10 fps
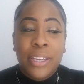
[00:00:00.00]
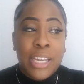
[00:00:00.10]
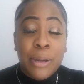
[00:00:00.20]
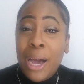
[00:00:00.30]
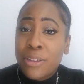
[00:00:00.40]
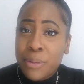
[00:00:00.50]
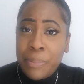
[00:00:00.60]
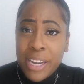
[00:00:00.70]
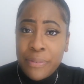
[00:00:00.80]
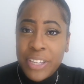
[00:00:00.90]
housing
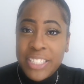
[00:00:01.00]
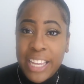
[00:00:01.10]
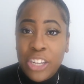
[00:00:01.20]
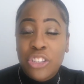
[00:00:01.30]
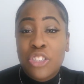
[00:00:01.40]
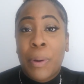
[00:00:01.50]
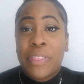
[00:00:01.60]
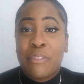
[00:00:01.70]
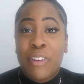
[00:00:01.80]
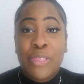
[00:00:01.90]
benefit tenants, but
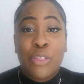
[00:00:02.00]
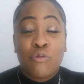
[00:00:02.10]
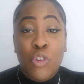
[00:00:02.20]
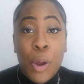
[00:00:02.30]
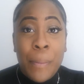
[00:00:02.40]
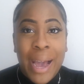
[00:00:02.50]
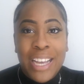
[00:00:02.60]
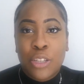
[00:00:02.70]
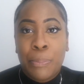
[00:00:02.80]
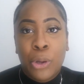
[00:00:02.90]
they rent the room
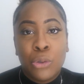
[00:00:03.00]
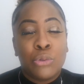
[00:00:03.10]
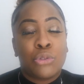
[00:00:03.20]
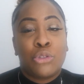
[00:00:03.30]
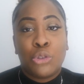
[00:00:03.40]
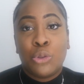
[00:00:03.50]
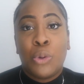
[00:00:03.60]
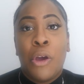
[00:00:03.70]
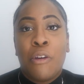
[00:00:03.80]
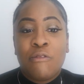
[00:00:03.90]
as opposed to